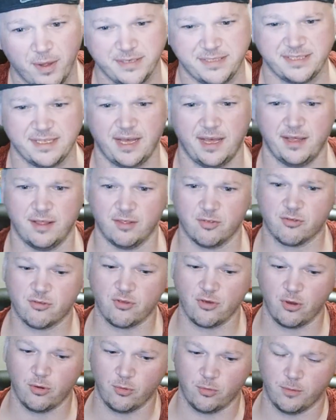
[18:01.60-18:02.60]
But
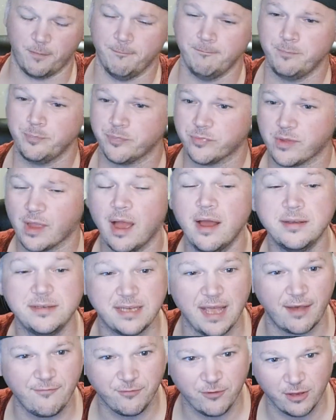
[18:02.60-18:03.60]
so
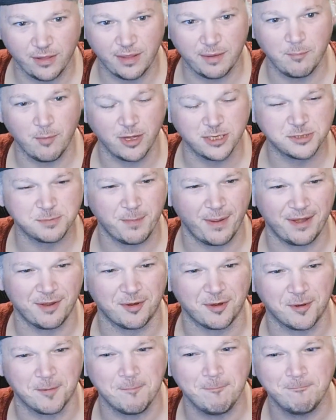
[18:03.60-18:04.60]
definitely much
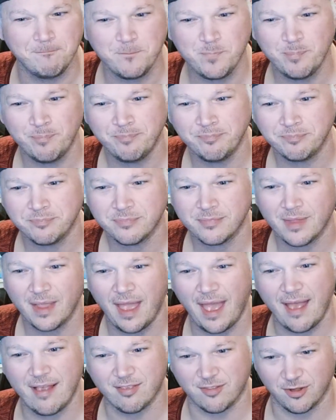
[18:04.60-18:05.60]
better
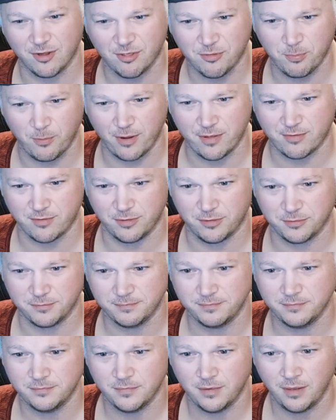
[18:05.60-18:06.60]
as an
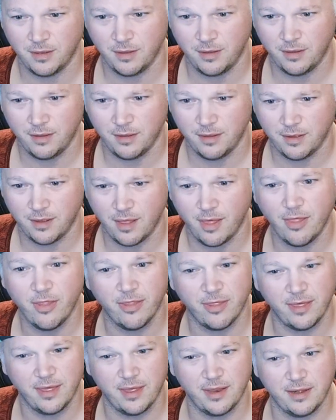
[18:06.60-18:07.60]
espresso
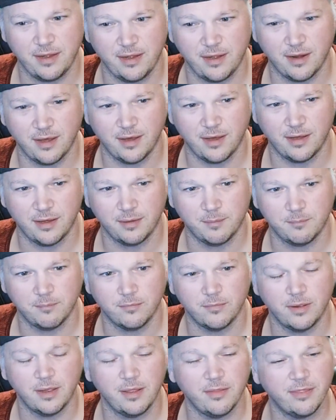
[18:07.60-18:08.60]
than
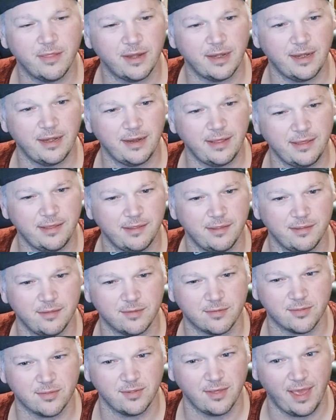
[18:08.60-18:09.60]
it
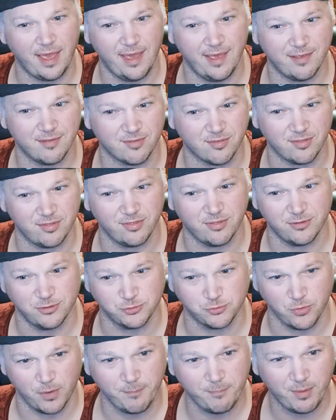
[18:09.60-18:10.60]
is as the
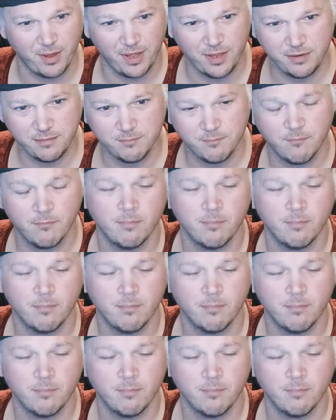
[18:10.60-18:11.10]
drip pot.